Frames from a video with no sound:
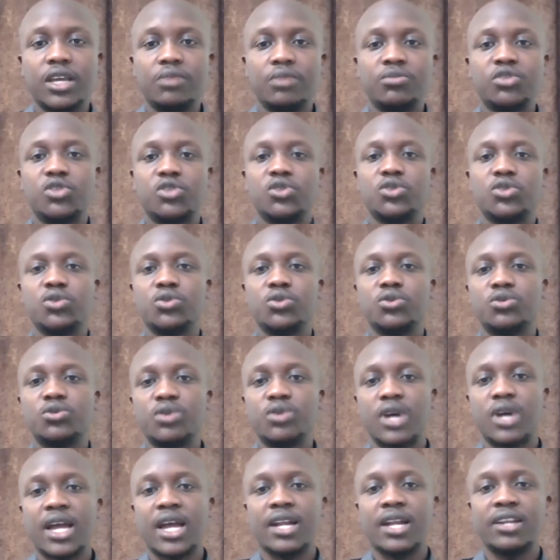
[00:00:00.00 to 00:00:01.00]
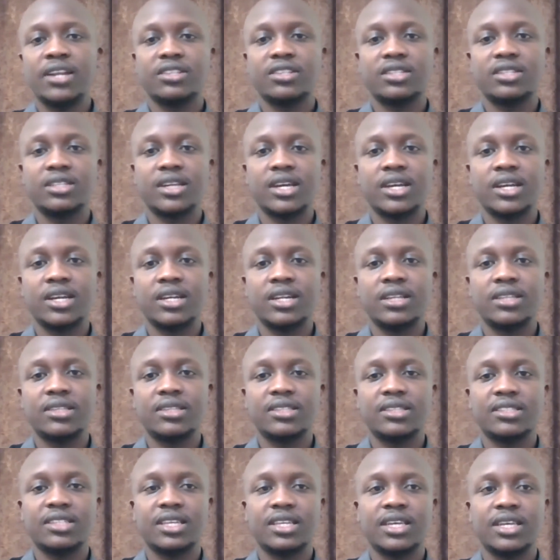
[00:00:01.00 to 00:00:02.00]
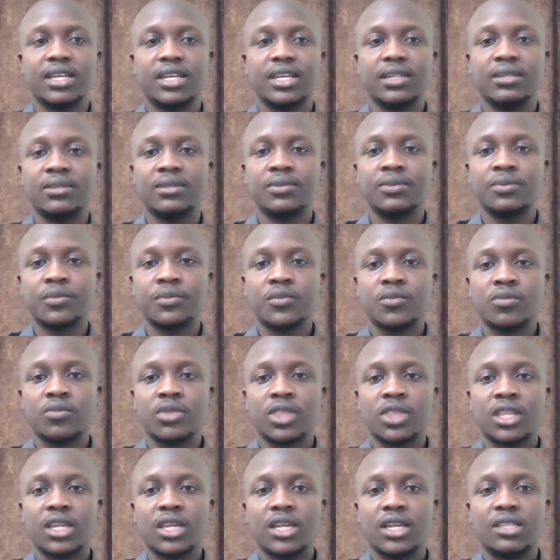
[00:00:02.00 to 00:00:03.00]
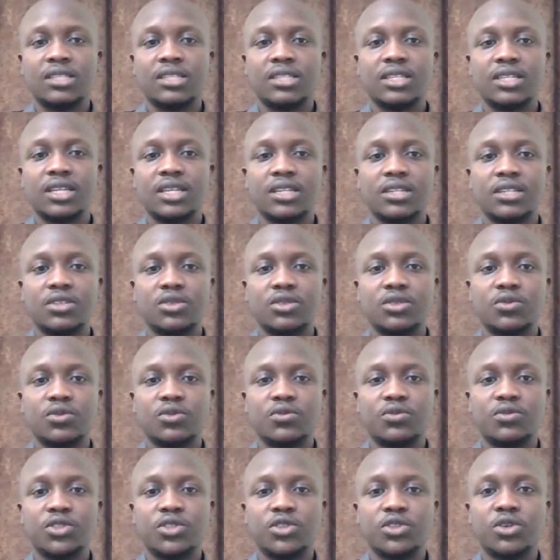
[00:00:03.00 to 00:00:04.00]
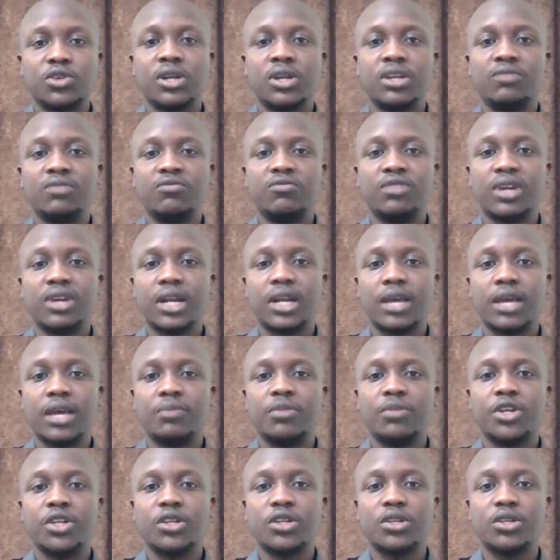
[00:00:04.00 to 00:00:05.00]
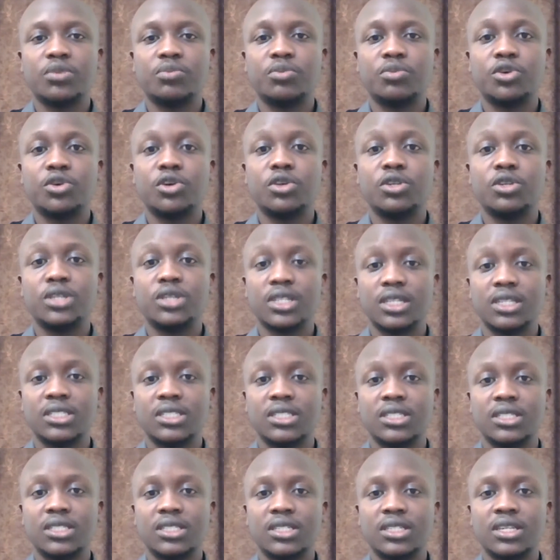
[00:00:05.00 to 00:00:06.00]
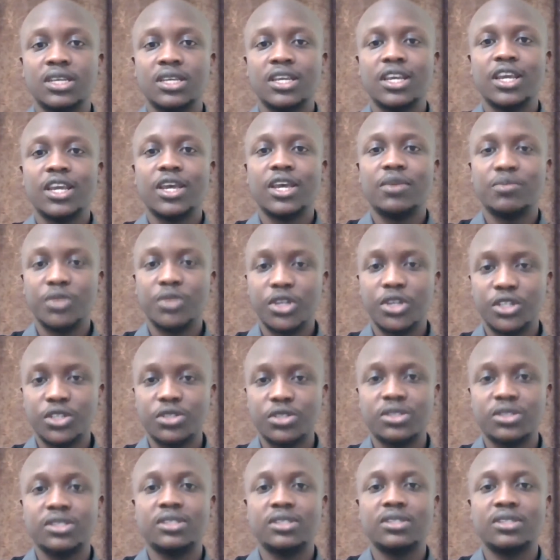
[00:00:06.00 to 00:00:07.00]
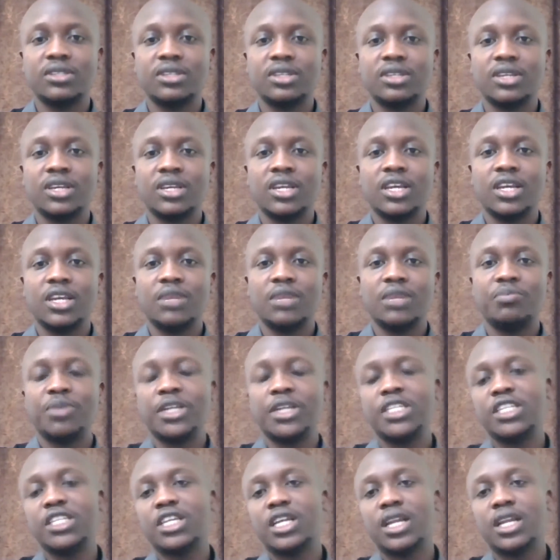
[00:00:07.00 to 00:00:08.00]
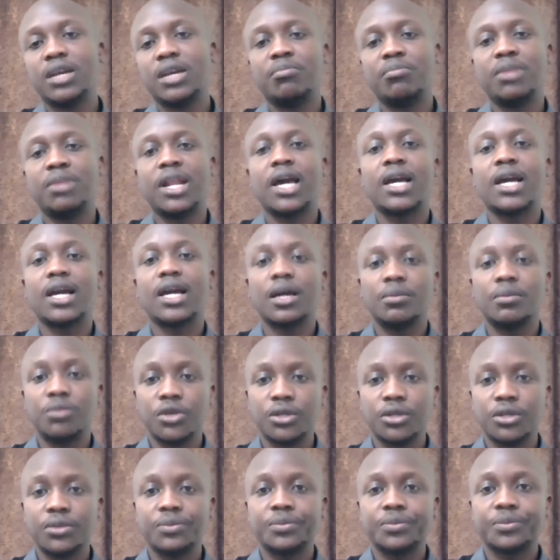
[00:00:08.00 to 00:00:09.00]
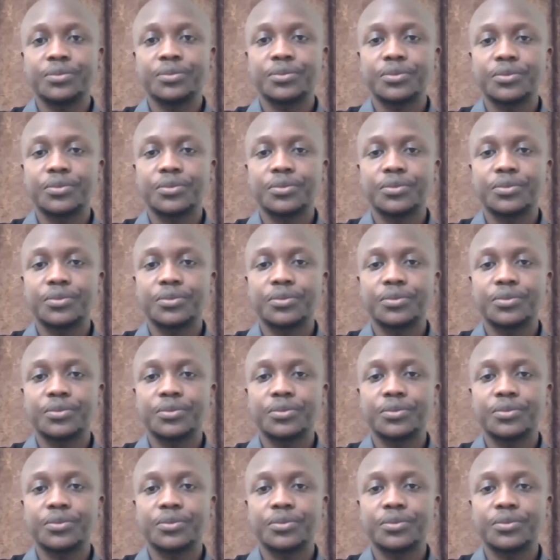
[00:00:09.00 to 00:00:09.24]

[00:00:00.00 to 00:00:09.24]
aims to understand the scale and status of short-lived climate pollutants emissions, in particular black carbon,